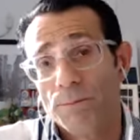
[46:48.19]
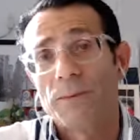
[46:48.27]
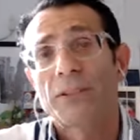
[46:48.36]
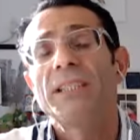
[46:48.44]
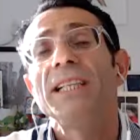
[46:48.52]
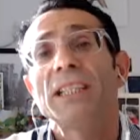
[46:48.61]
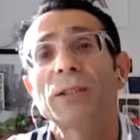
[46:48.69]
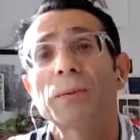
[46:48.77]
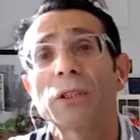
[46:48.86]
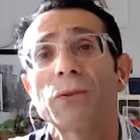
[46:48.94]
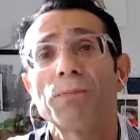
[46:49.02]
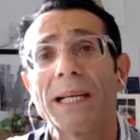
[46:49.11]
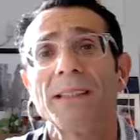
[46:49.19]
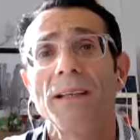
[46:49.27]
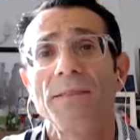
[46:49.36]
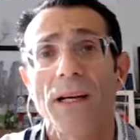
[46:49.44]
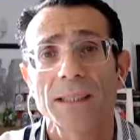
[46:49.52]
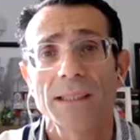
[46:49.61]
see as
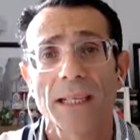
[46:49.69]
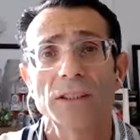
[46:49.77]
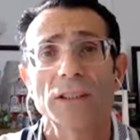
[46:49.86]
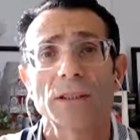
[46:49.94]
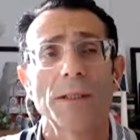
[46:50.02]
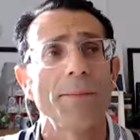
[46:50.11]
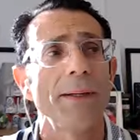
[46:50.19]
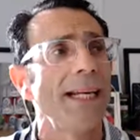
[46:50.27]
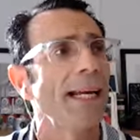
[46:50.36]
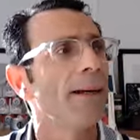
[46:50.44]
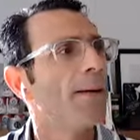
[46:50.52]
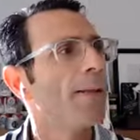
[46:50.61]
prospective customer, meaning